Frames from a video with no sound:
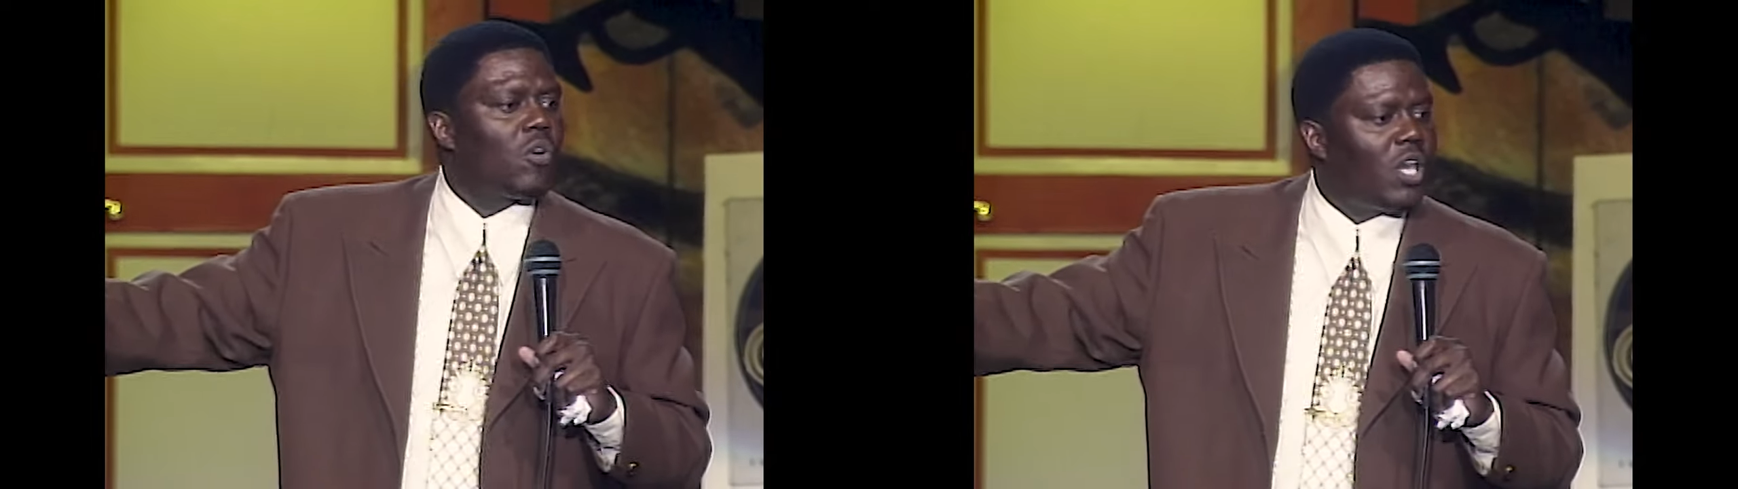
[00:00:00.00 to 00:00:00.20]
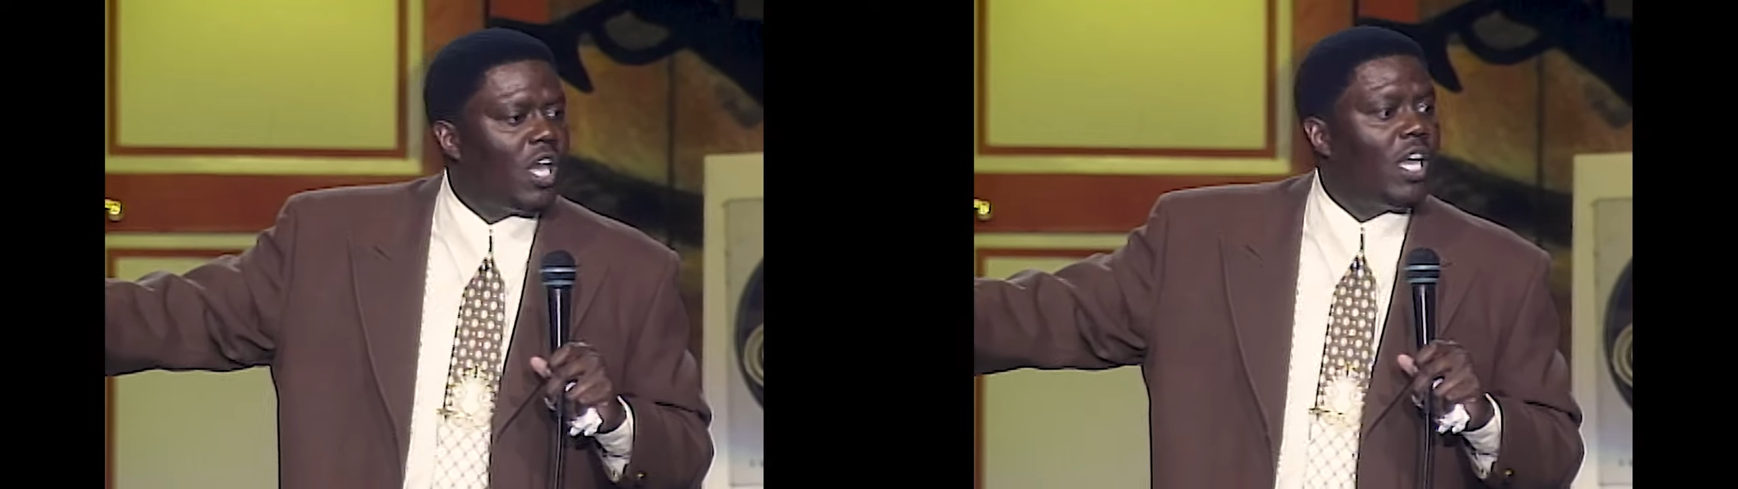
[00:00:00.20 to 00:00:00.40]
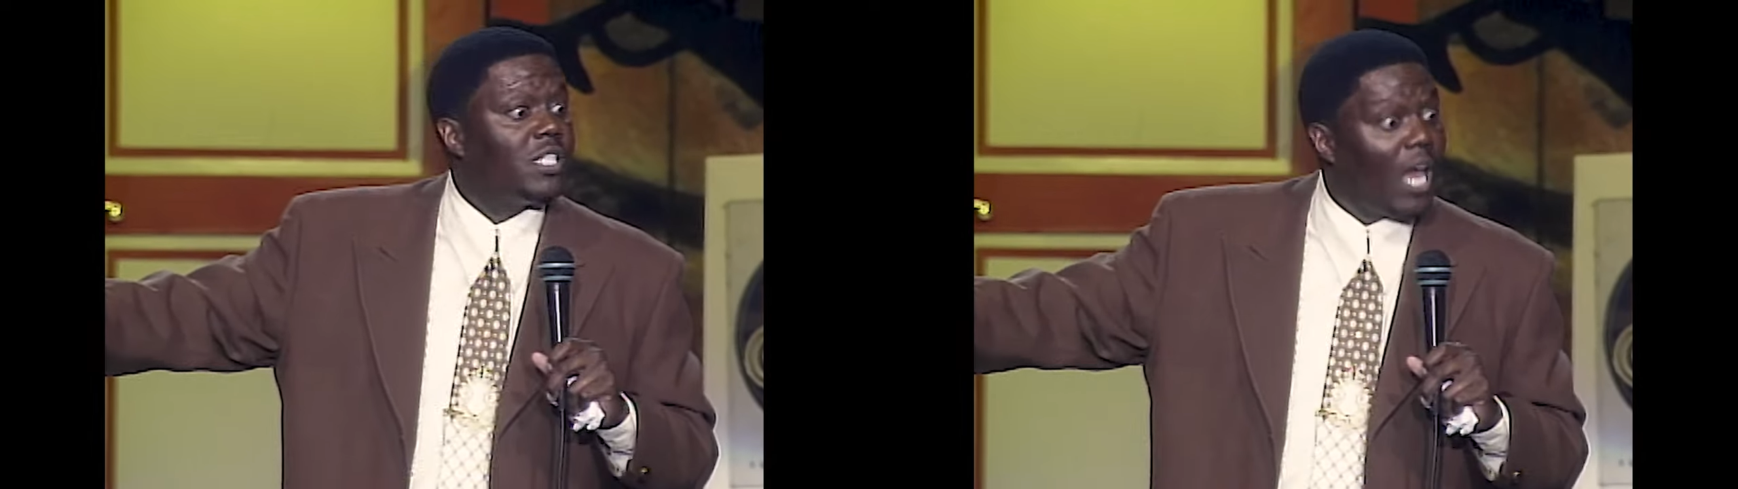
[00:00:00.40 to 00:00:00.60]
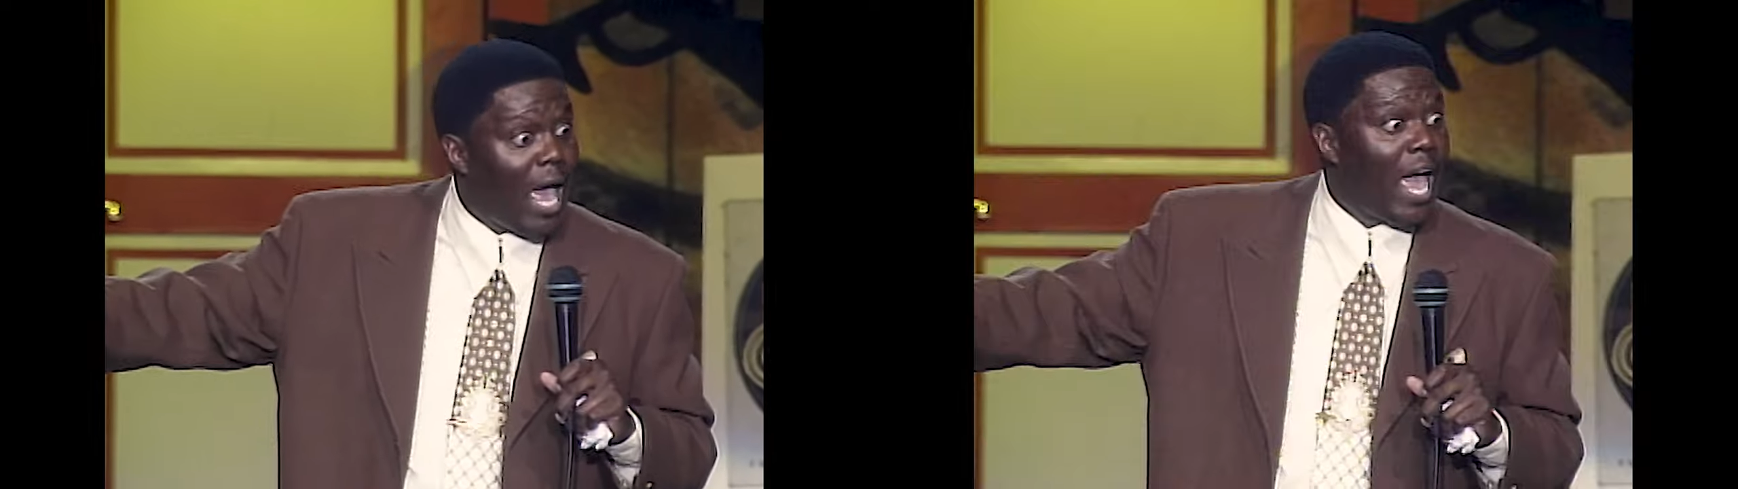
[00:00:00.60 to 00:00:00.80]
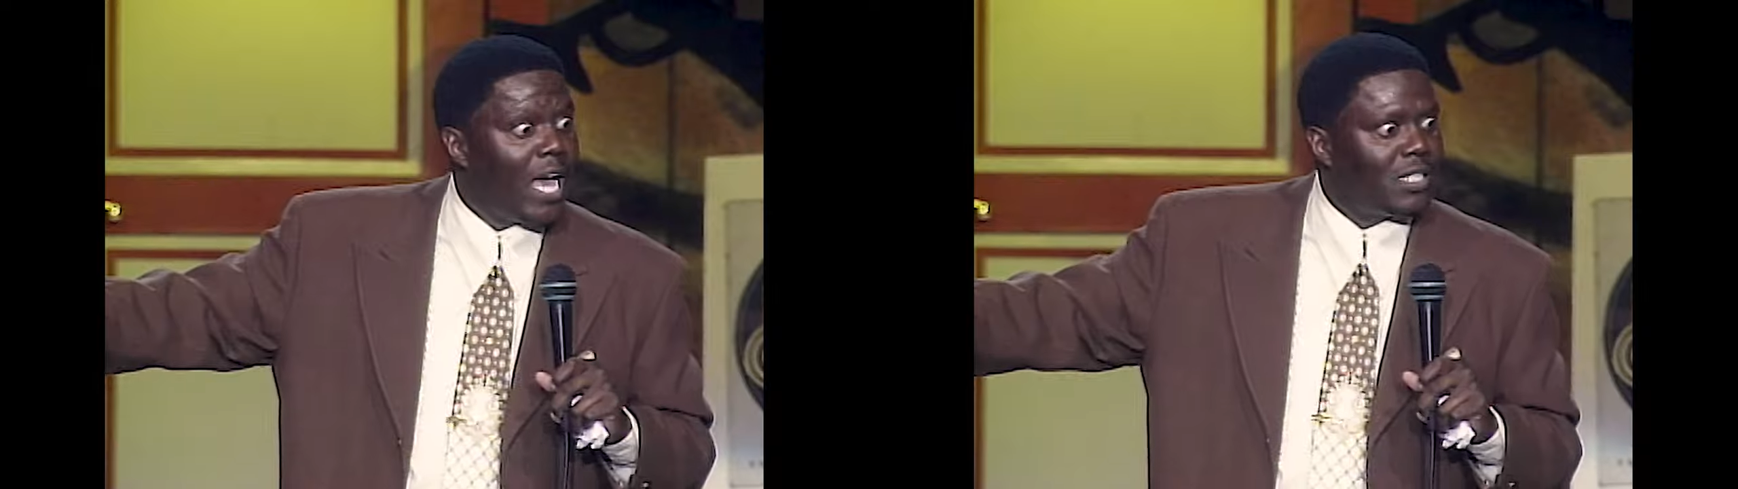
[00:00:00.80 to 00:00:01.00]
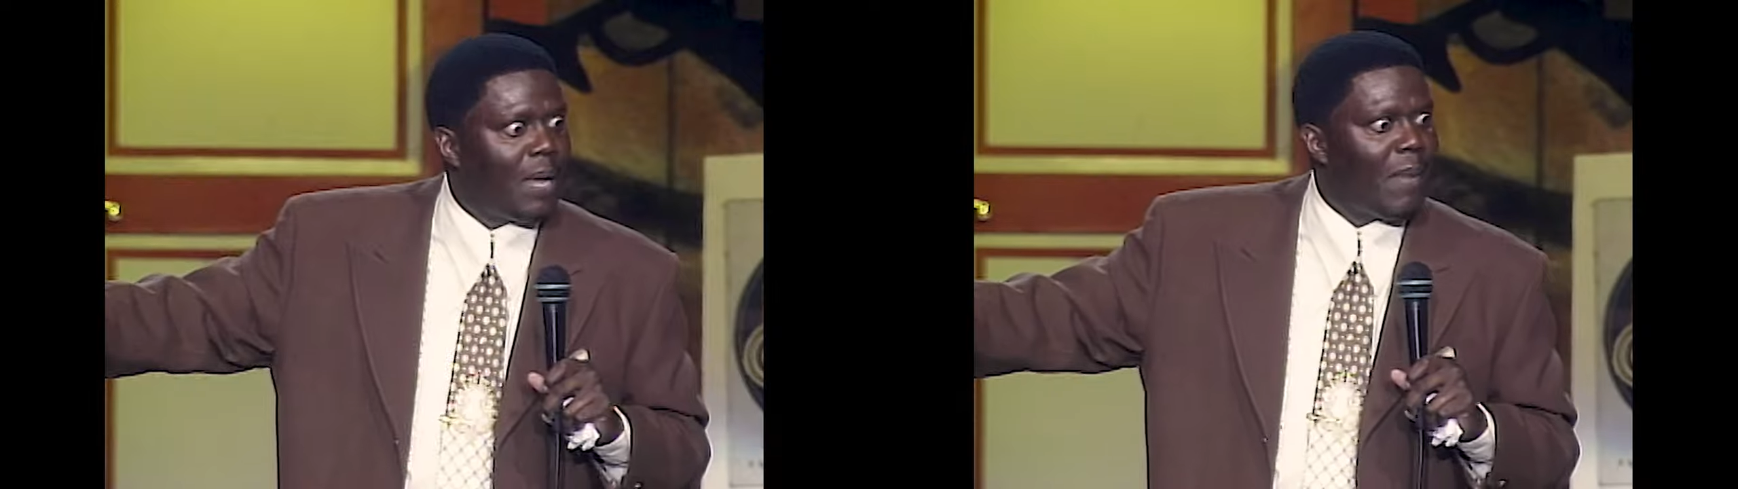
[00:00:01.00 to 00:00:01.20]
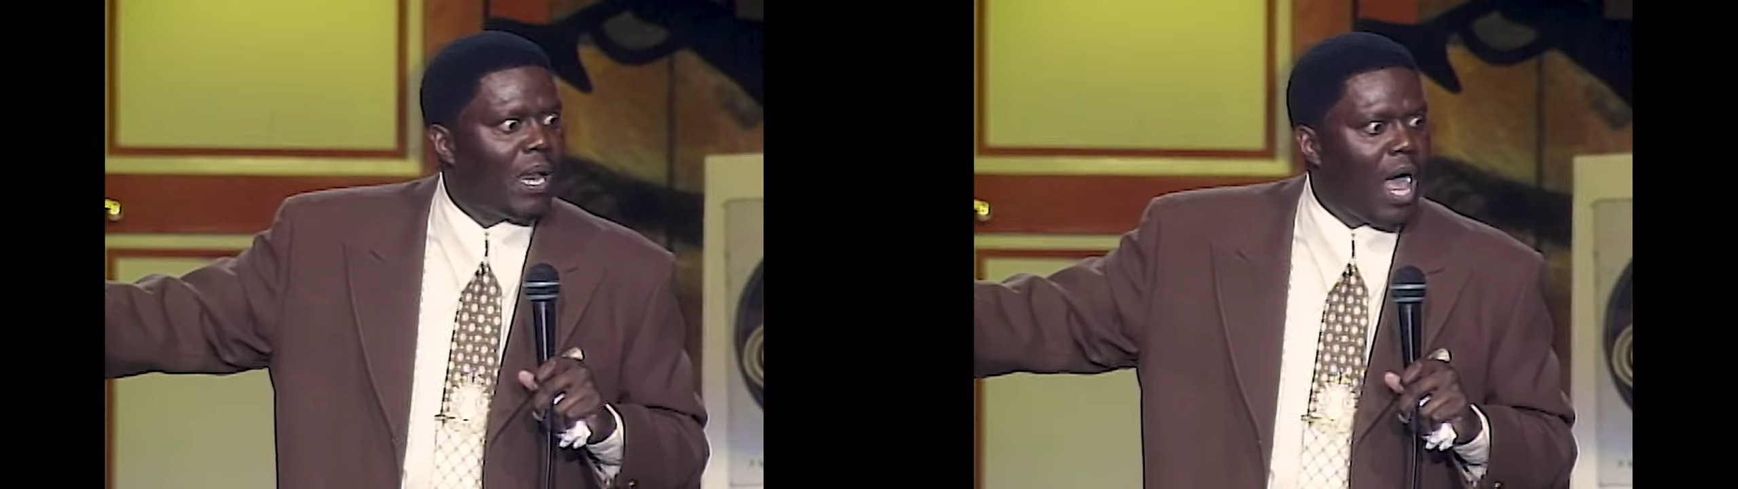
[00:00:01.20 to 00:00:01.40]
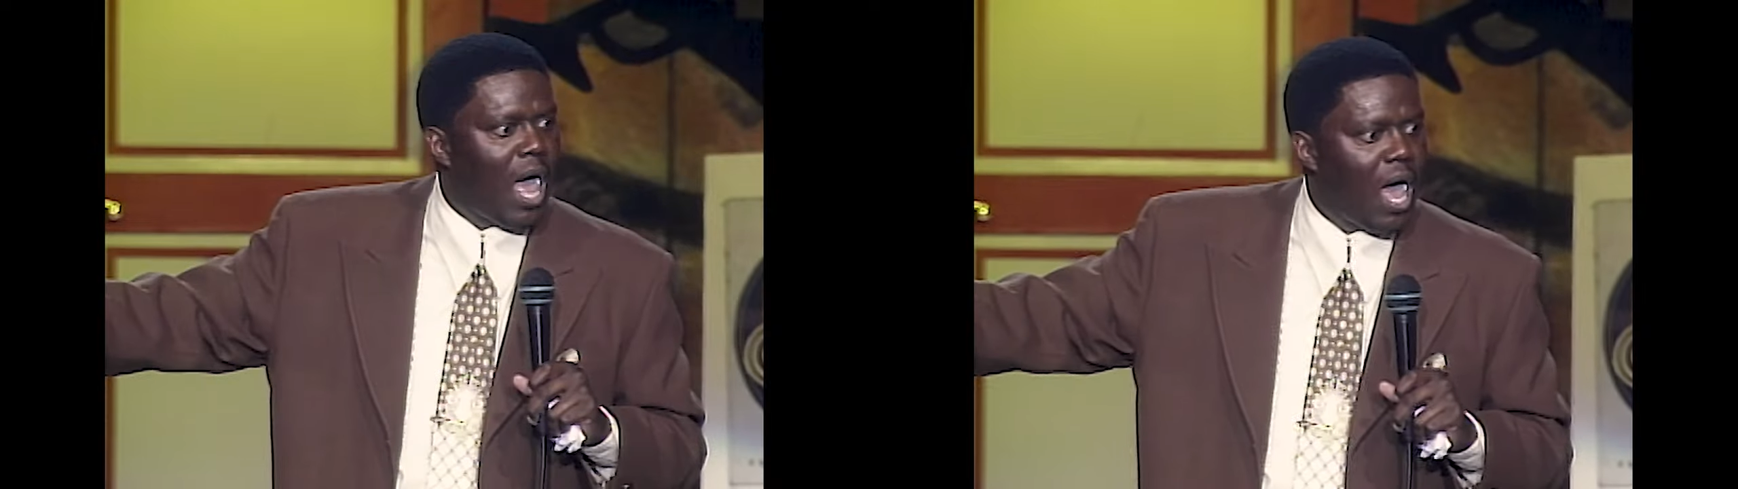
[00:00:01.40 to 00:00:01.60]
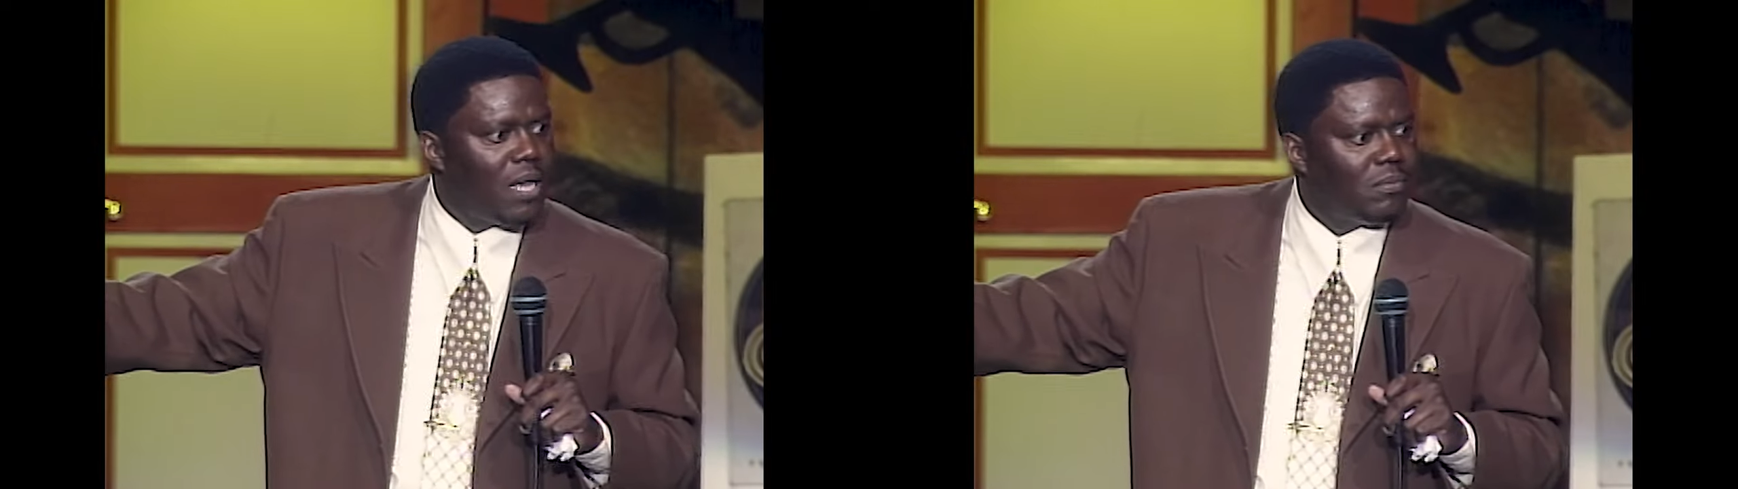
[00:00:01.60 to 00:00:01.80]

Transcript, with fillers: kids' ass. I'm not lying.